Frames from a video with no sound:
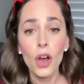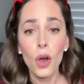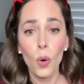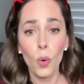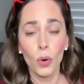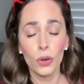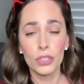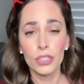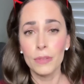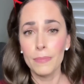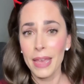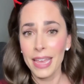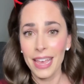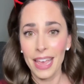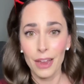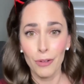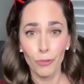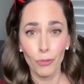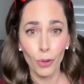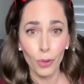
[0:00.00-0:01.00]
or to make
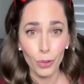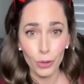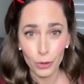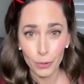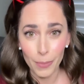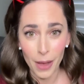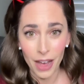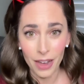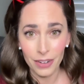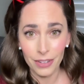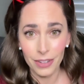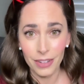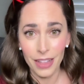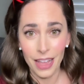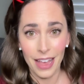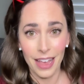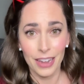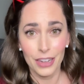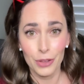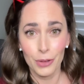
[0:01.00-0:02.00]
a roller bottle,
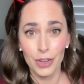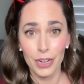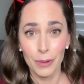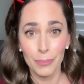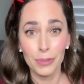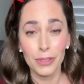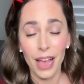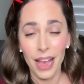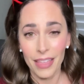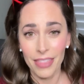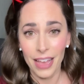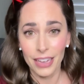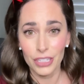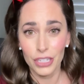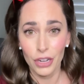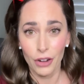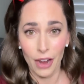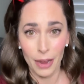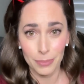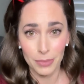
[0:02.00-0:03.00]
and you can apply that
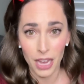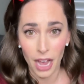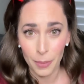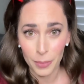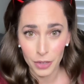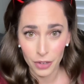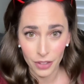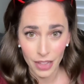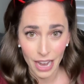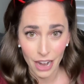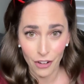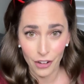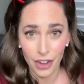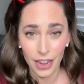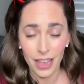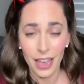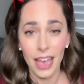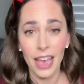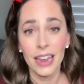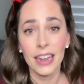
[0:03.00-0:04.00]
to your abdominal
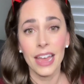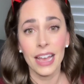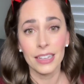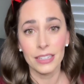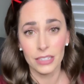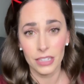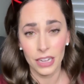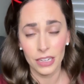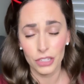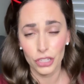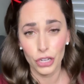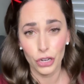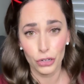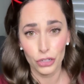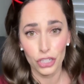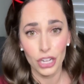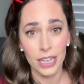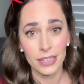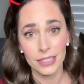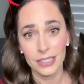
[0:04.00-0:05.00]
area and to your
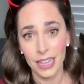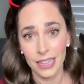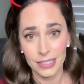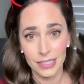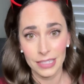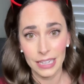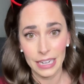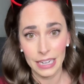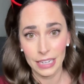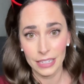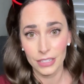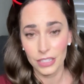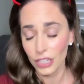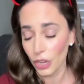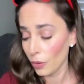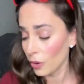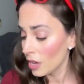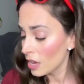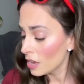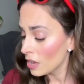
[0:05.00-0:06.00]
chest as needed.
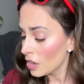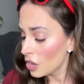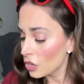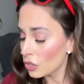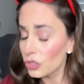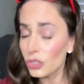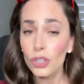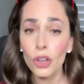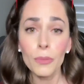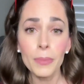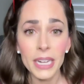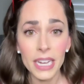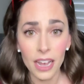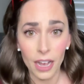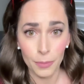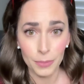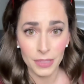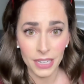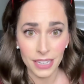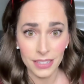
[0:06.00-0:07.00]
So many
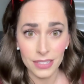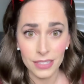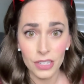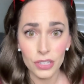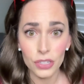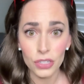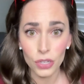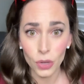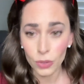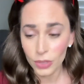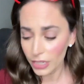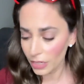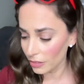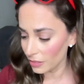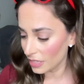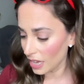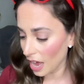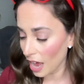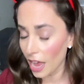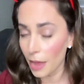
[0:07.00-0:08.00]
updates, so little
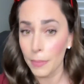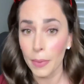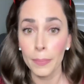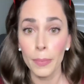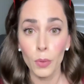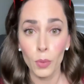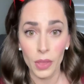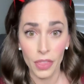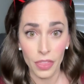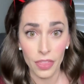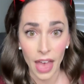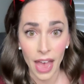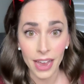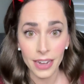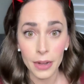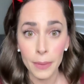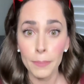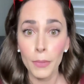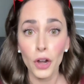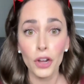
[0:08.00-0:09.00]
time, but with
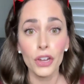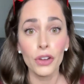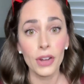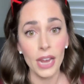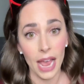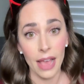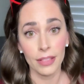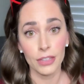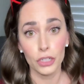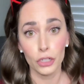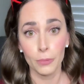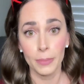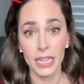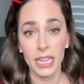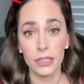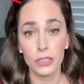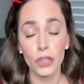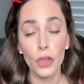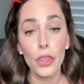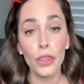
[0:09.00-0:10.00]
that, mark your calendar
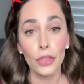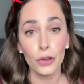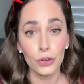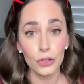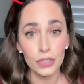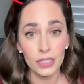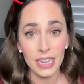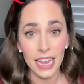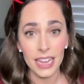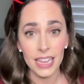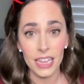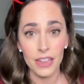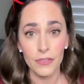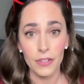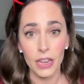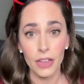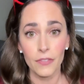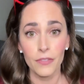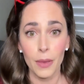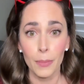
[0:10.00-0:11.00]
because Thursday
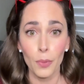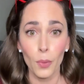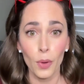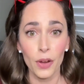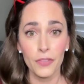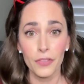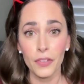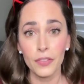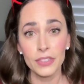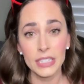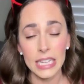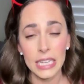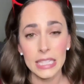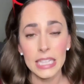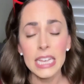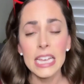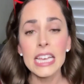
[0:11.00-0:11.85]
evening, February 15th,